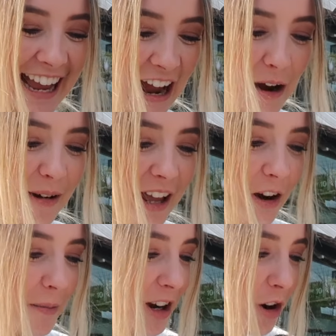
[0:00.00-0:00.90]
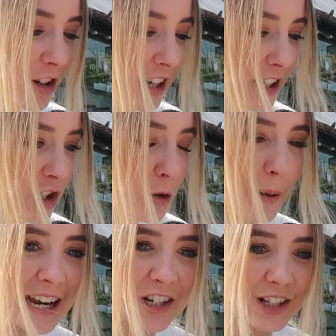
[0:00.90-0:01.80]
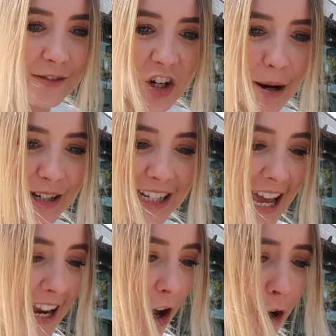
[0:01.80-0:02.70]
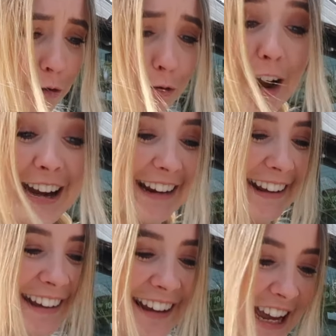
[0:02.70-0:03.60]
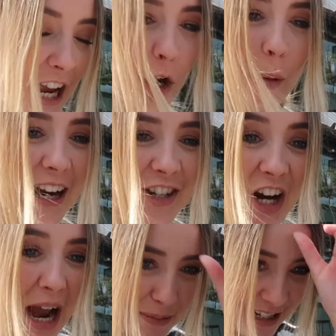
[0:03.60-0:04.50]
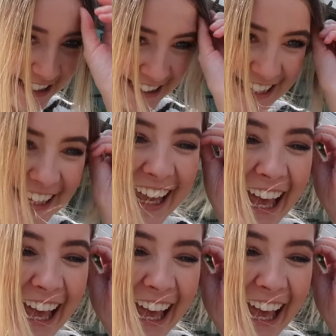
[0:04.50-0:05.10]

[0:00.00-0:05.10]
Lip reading: I'm like, oh my god, like 2 pages of chapter 10. Oh, great! Quick chapters.